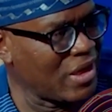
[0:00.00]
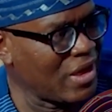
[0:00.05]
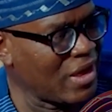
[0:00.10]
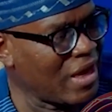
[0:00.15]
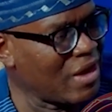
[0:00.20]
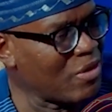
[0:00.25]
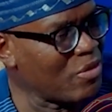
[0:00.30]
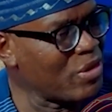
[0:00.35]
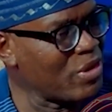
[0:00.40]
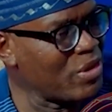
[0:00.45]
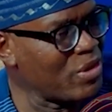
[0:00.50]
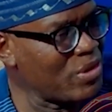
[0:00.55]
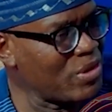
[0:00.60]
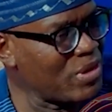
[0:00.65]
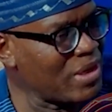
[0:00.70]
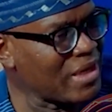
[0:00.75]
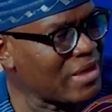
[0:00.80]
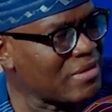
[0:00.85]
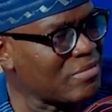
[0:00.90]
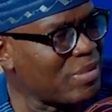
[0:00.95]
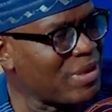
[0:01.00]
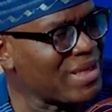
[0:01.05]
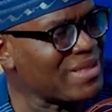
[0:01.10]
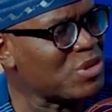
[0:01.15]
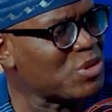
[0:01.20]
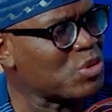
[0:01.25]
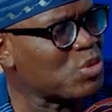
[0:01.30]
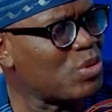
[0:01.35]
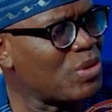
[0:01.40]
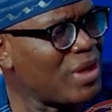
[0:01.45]
and we know that
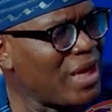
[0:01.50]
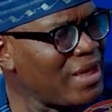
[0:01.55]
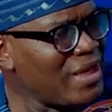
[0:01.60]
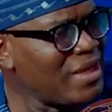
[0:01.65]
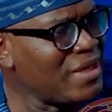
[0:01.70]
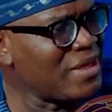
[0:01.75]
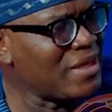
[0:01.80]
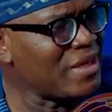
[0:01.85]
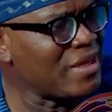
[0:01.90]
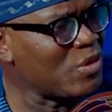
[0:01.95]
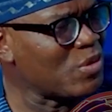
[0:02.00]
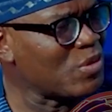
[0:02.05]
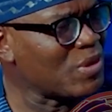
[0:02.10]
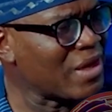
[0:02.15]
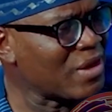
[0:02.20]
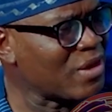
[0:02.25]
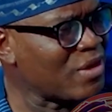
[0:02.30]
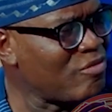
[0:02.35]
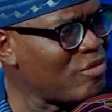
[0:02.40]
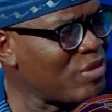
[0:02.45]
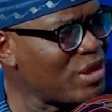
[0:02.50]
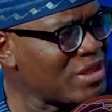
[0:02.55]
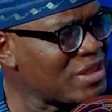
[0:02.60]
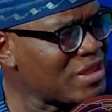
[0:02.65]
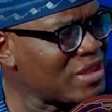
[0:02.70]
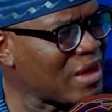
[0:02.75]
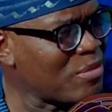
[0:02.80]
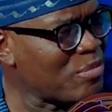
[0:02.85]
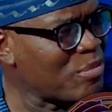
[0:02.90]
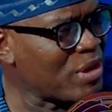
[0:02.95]
particularly the local government
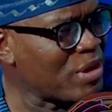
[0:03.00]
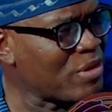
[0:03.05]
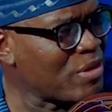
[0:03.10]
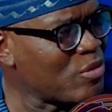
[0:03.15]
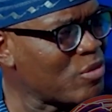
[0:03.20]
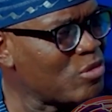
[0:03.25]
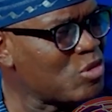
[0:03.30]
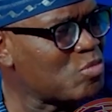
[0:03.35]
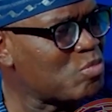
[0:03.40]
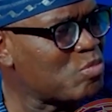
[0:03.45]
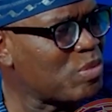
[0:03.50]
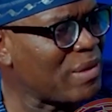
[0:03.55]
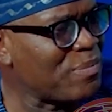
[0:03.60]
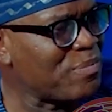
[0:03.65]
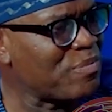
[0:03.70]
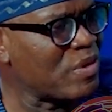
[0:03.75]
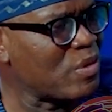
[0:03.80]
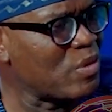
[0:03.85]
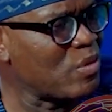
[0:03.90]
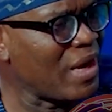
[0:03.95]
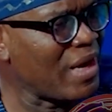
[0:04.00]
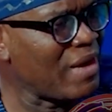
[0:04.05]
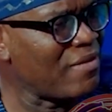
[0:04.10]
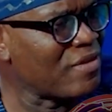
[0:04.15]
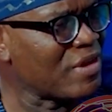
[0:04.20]
chairman who have a